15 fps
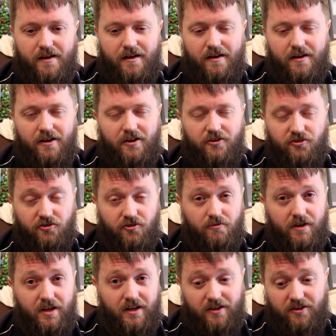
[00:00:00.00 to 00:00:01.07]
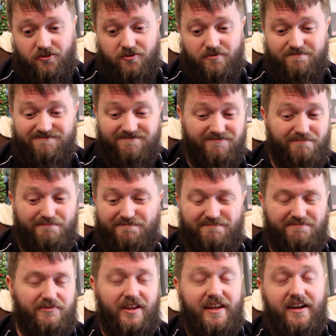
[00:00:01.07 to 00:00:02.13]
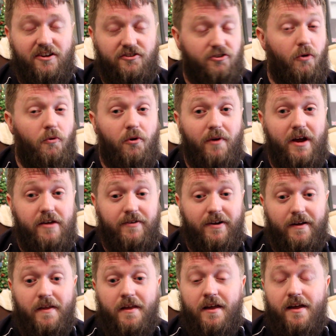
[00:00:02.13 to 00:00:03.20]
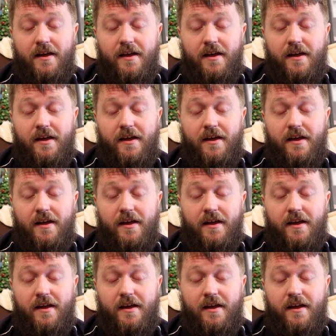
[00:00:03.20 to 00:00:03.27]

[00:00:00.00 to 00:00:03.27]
Suzuki's dealer tool or whatever,